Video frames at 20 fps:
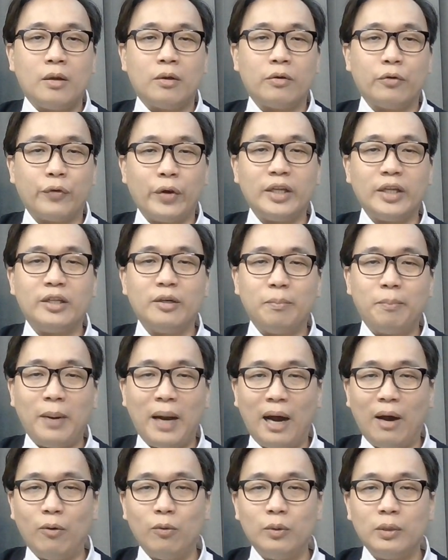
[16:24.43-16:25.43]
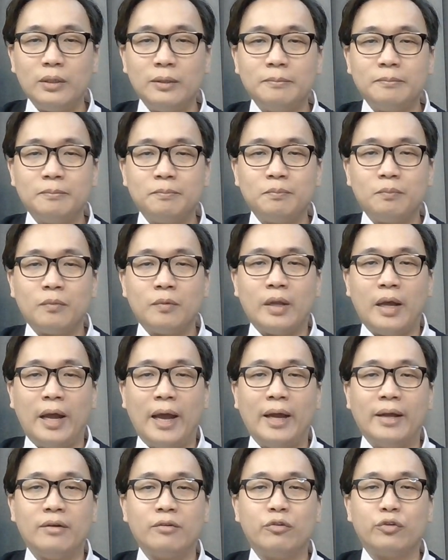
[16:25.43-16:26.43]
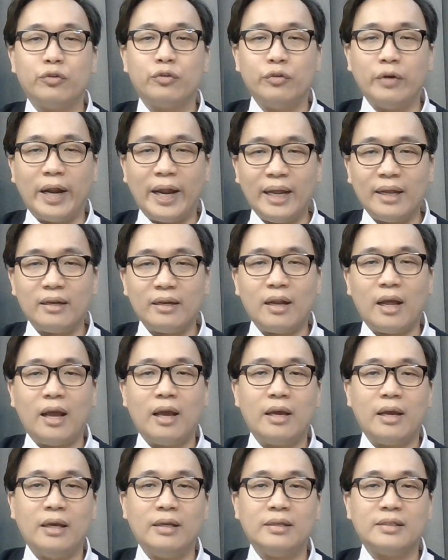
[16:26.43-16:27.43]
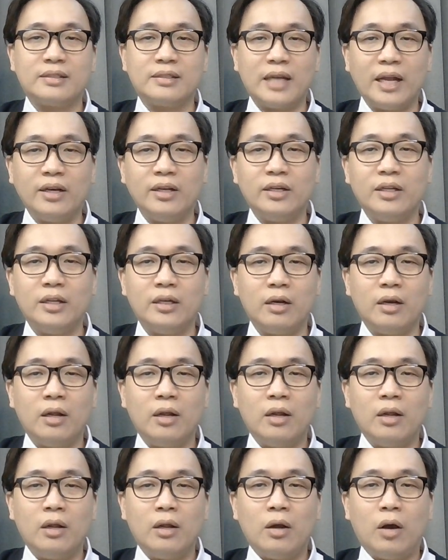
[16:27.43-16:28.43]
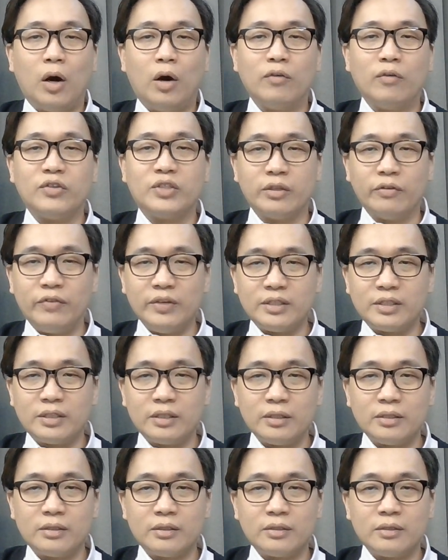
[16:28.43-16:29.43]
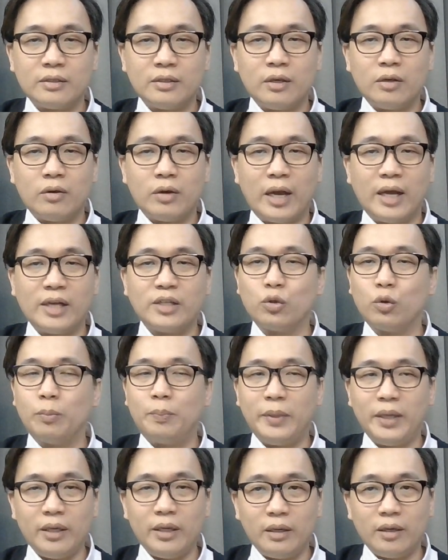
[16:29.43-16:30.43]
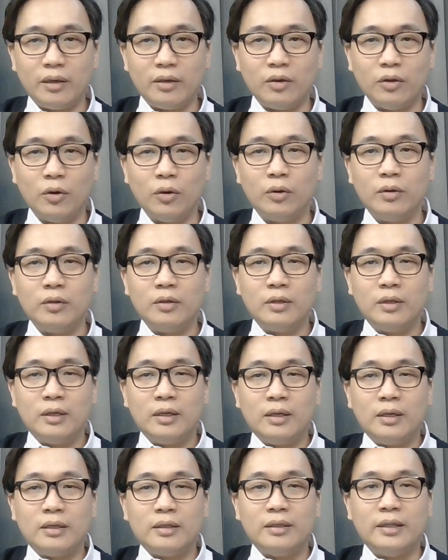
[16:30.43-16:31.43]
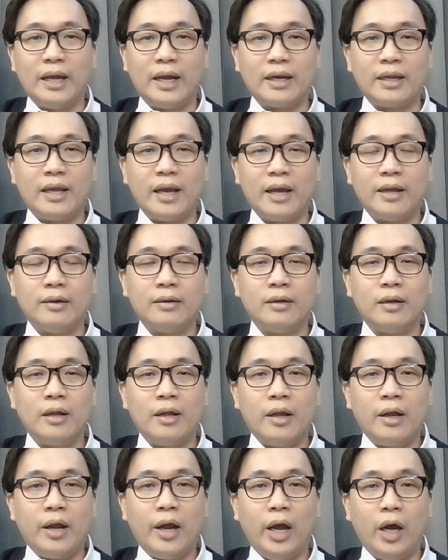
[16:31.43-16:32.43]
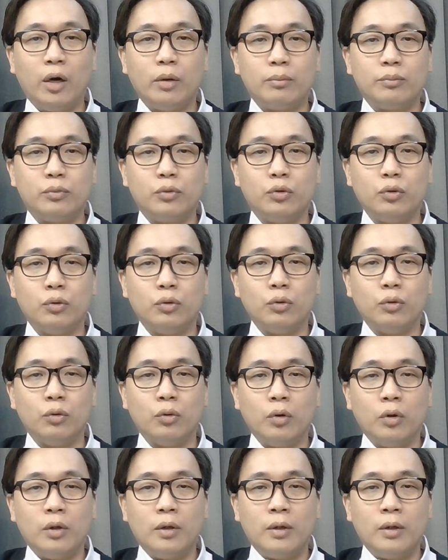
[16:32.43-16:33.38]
greater power, and create a standard of services, SOP, that can help to